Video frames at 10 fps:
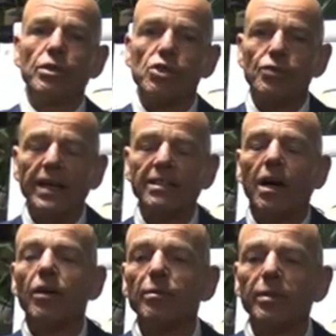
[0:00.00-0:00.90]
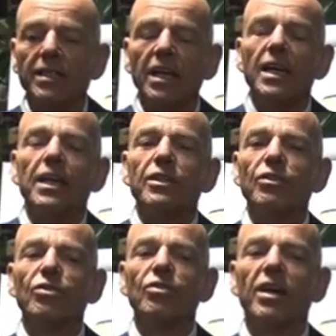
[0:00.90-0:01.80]
you shrink down a bit,
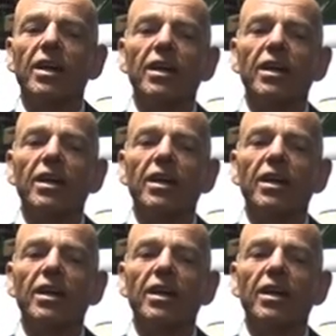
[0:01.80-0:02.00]
you